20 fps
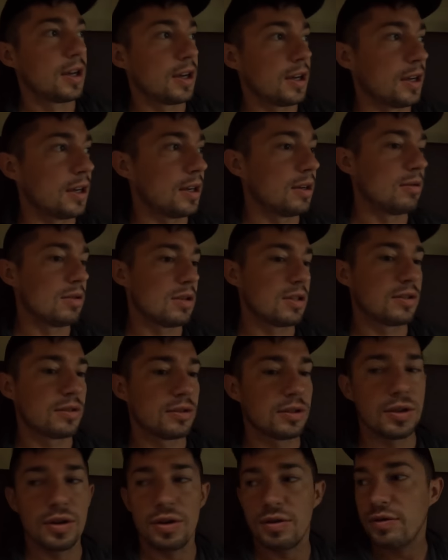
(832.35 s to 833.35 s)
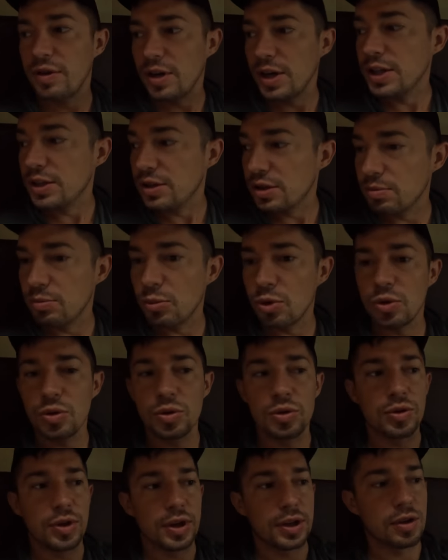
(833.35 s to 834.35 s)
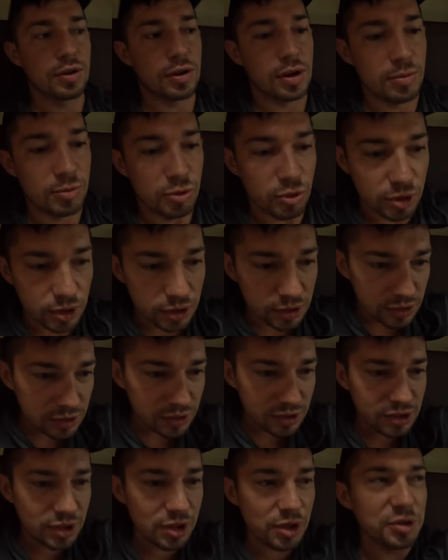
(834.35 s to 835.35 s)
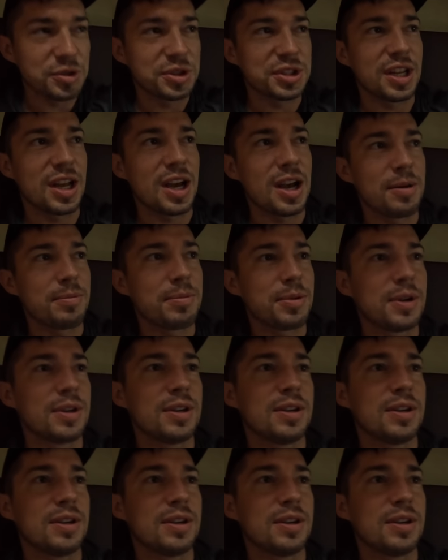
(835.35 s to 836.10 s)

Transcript: Uh, it's, you know, very smooth. Like you come to a slow stop,